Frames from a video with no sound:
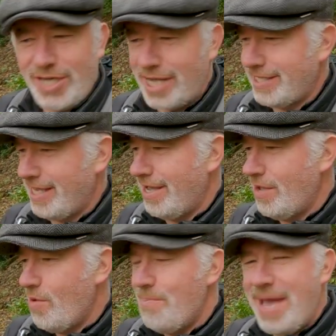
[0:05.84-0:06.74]
shelter
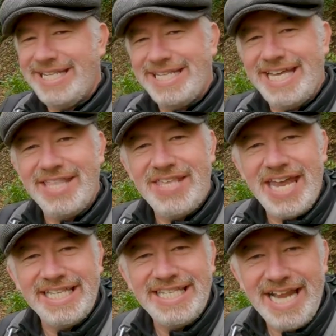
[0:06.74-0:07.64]
better
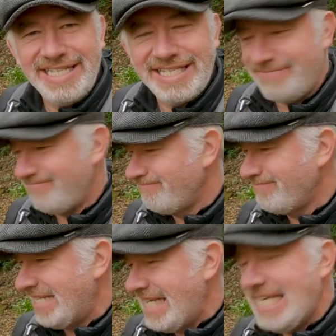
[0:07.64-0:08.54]
than a tent?
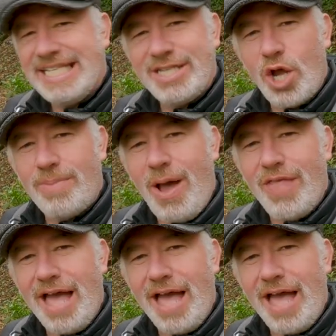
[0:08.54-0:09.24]
Let's talk about